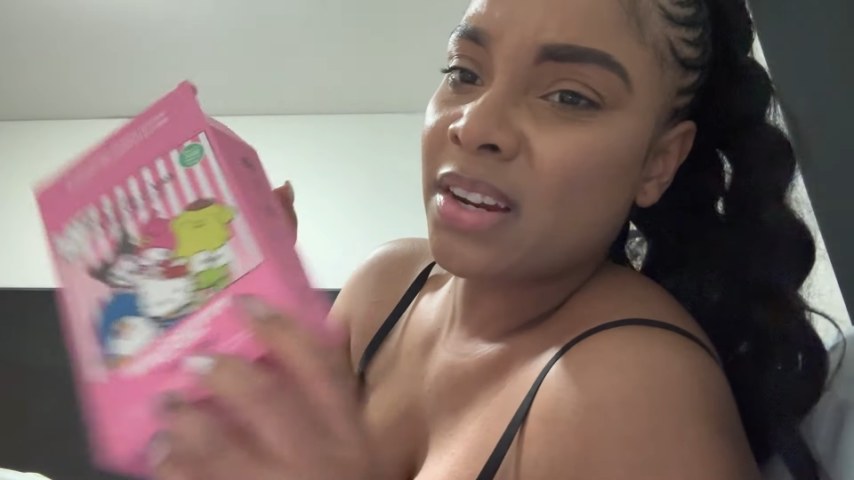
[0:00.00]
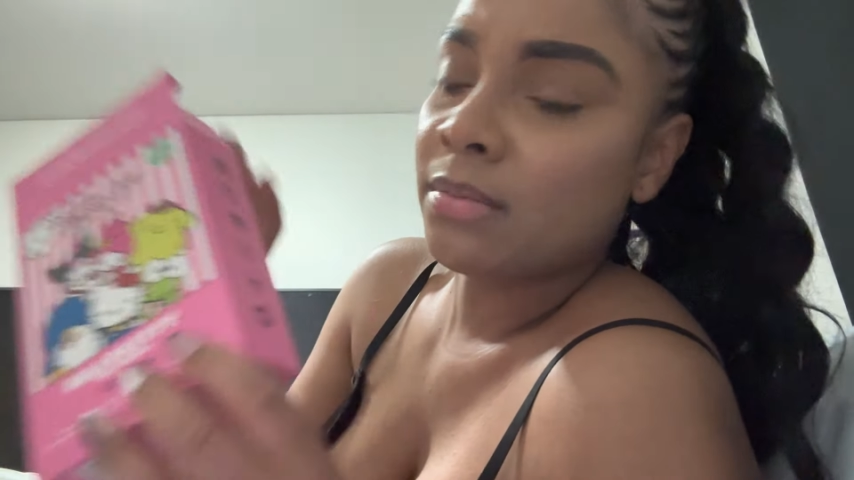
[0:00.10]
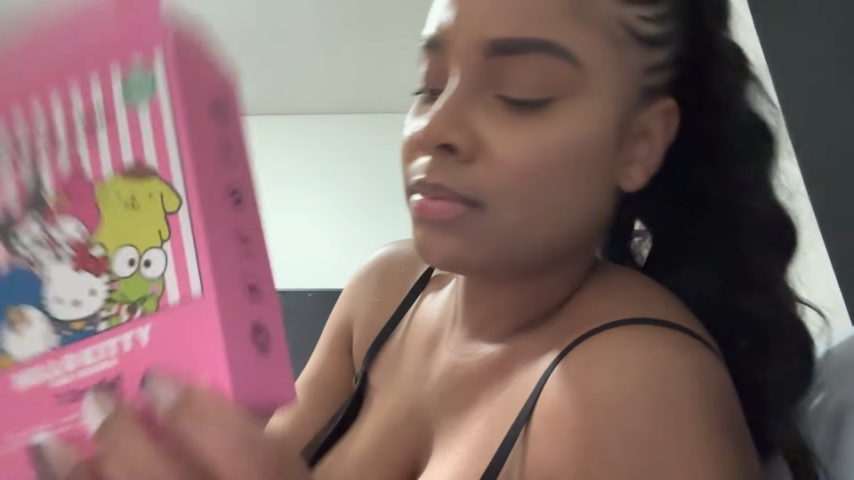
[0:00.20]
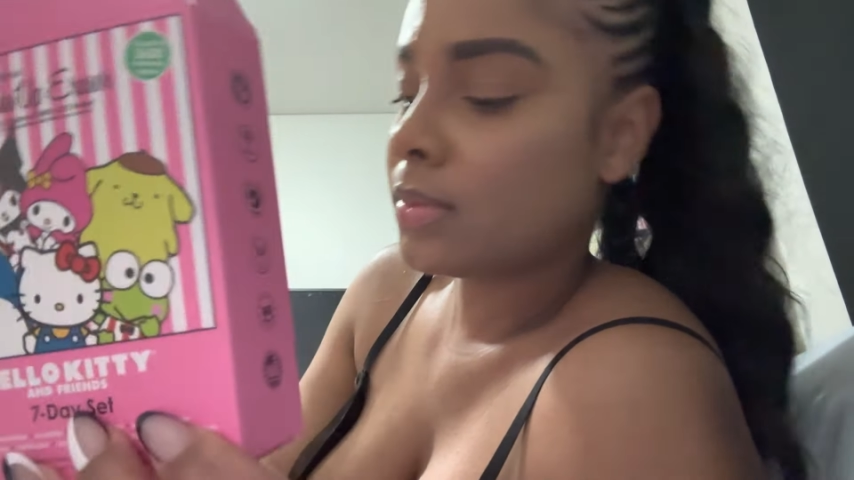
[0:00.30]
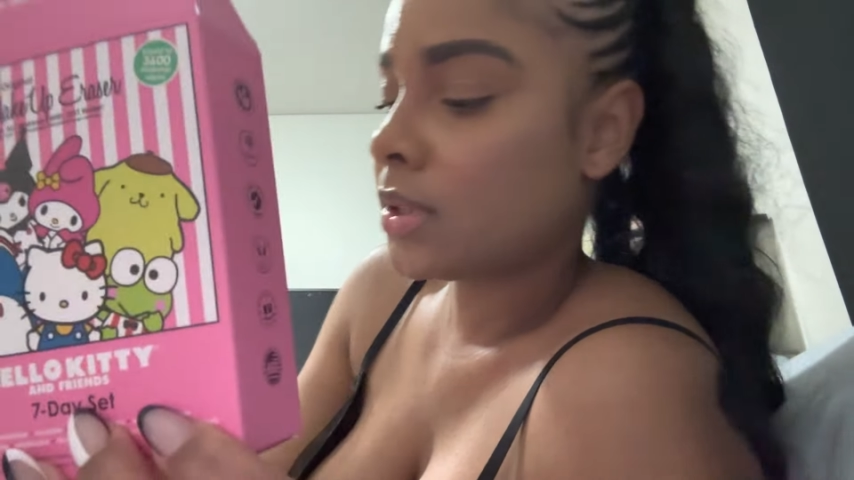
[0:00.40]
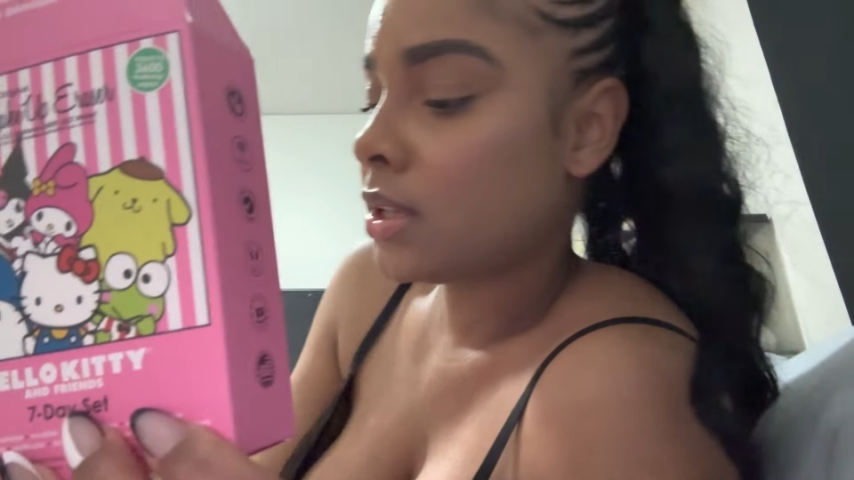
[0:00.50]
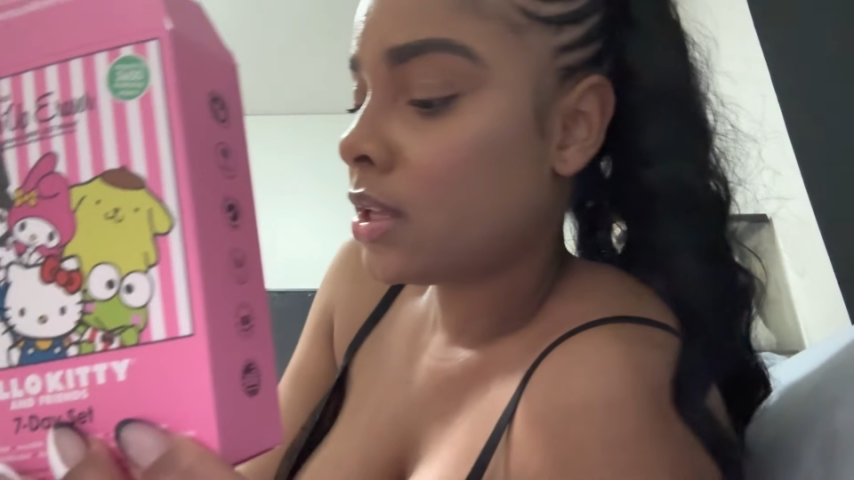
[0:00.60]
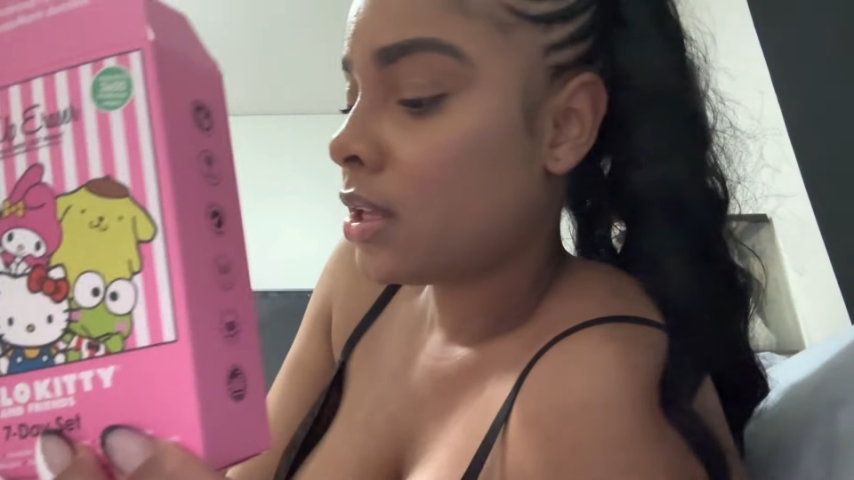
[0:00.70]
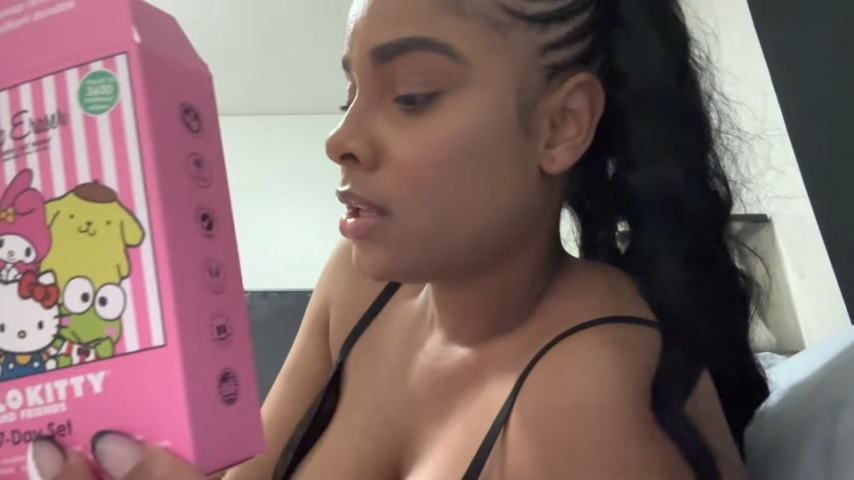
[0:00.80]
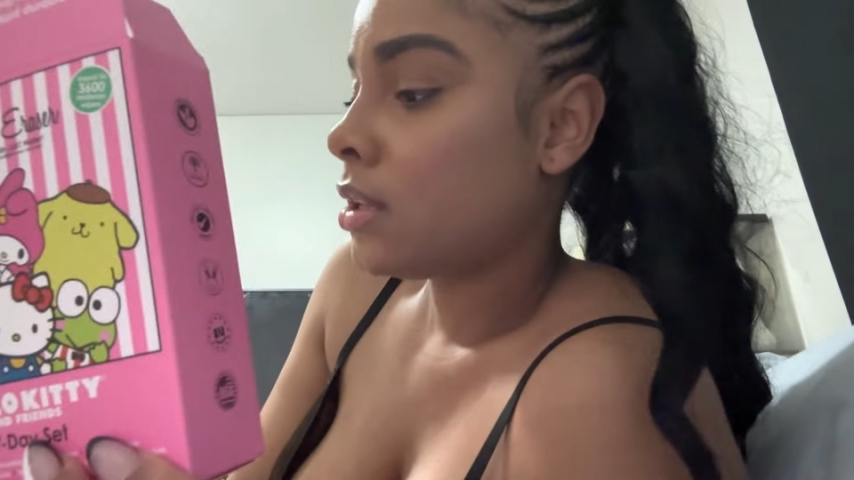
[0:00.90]
them.
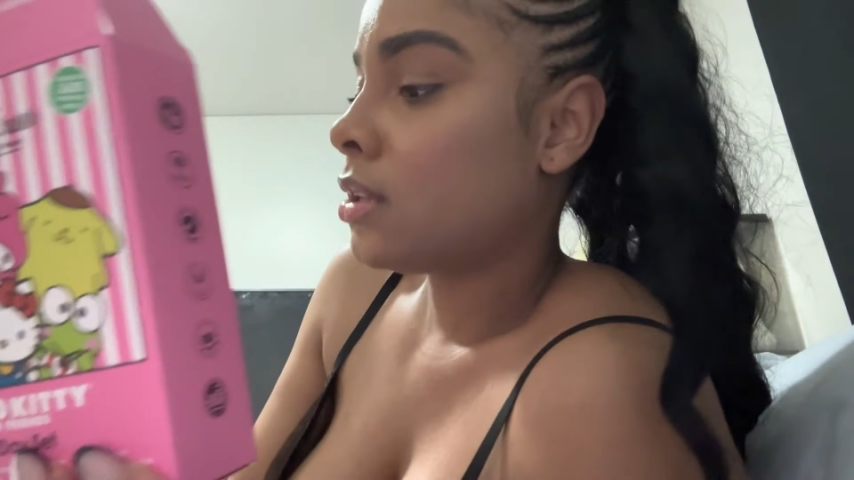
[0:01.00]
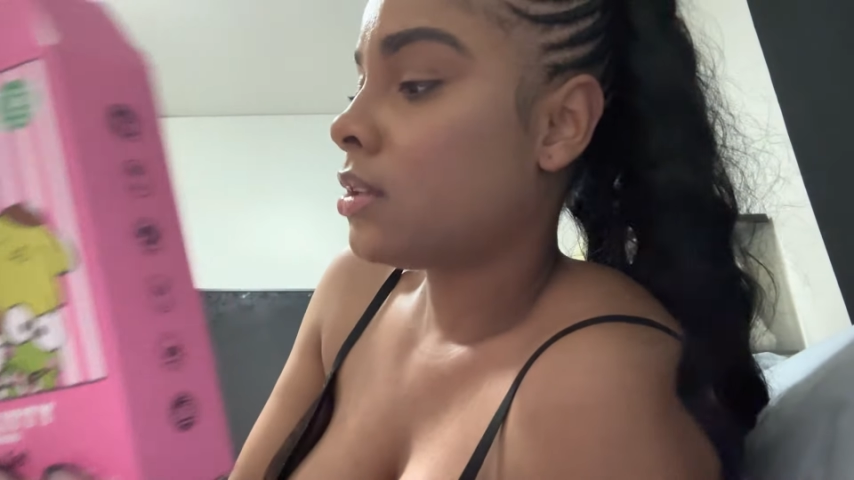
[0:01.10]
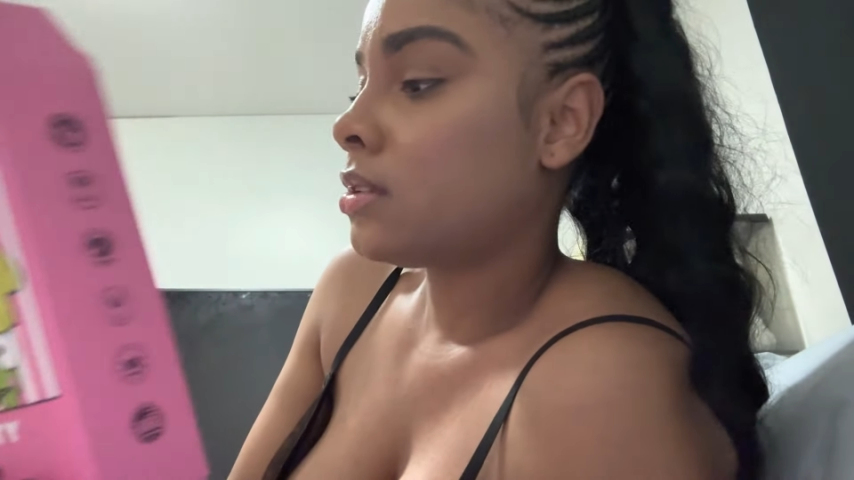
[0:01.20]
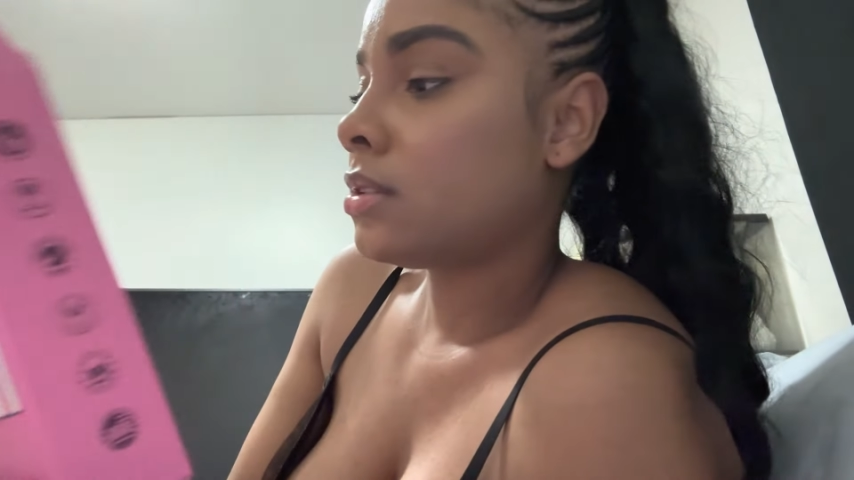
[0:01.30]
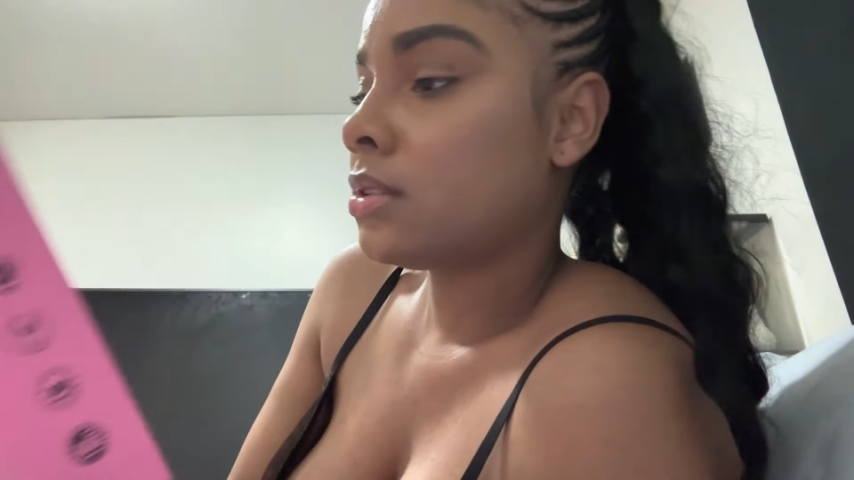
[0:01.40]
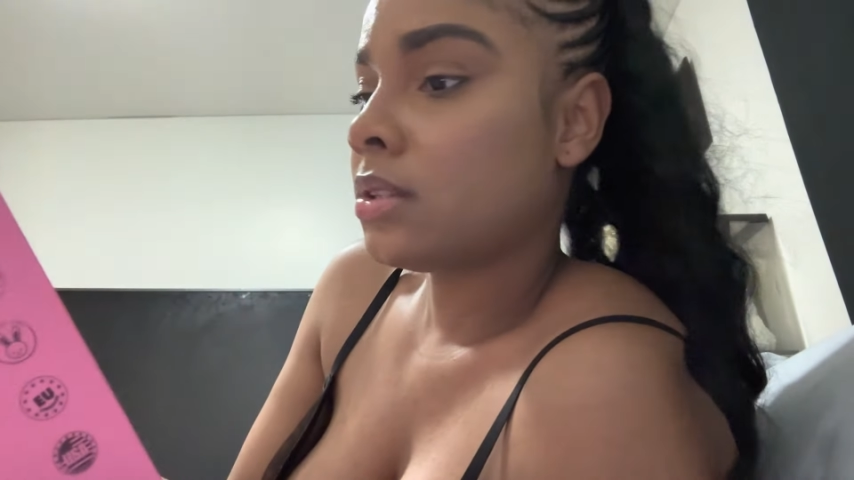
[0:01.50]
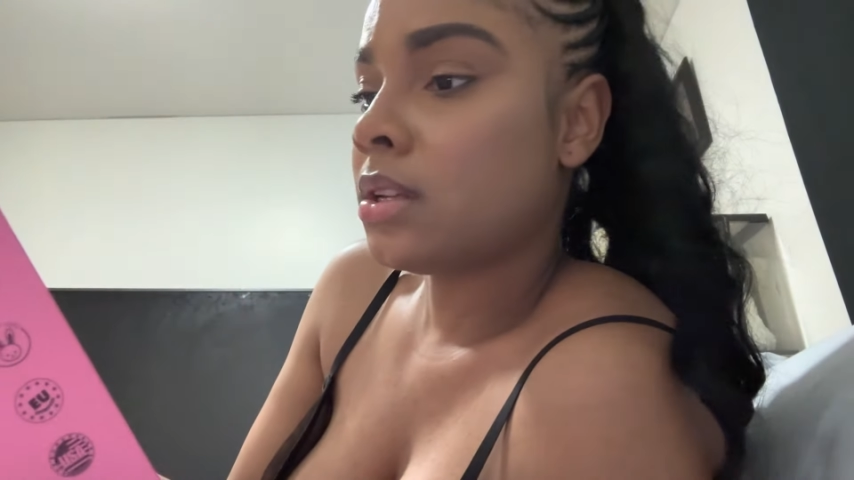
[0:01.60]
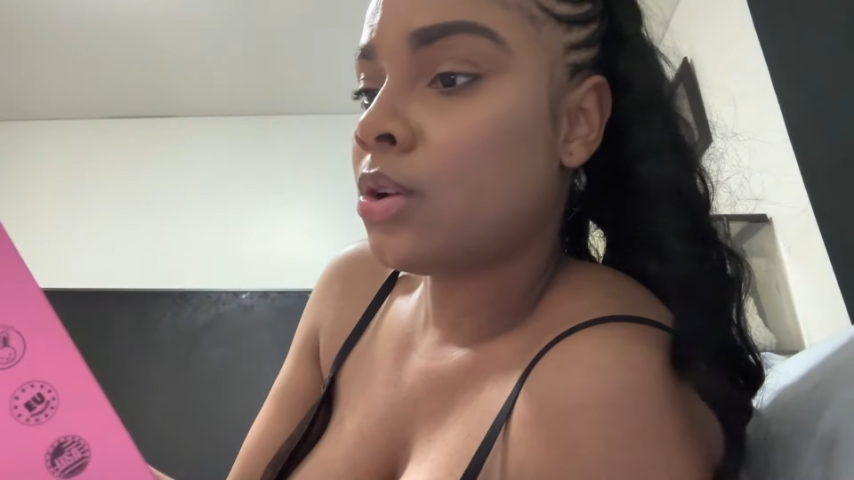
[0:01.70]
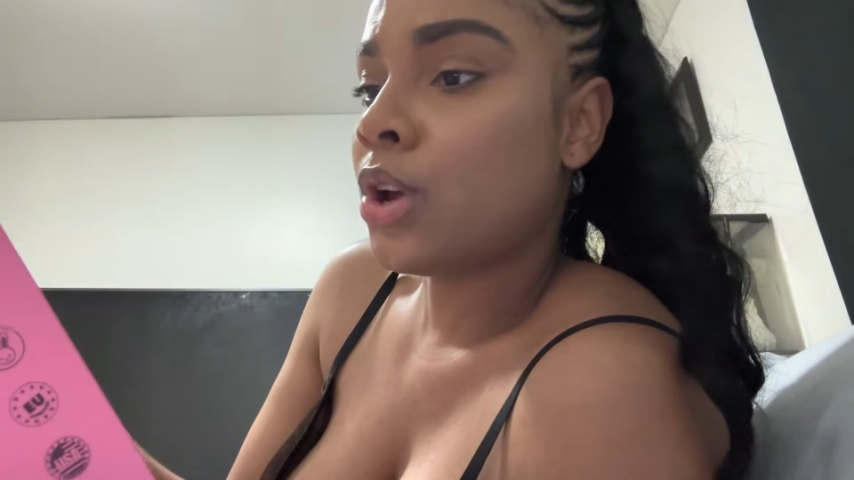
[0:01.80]
All